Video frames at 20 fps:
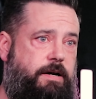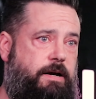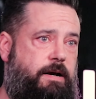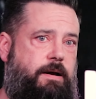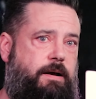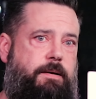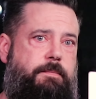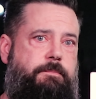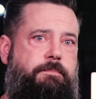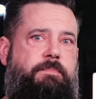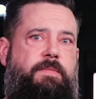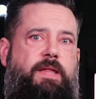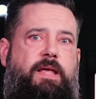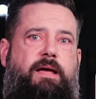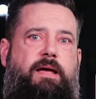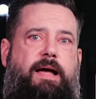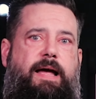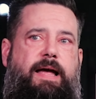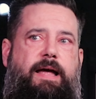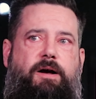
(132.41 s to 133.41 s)
Um,
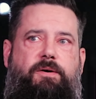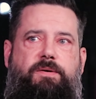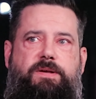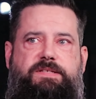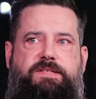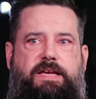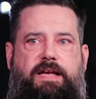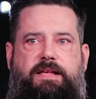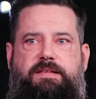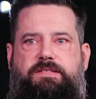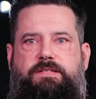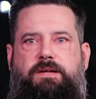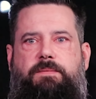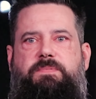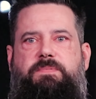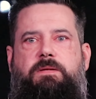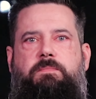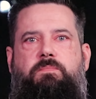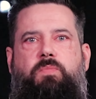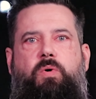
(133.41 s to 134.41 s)
I always had
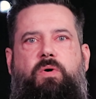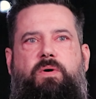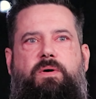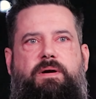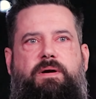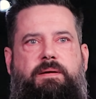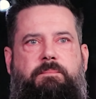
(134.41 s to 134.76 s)
something more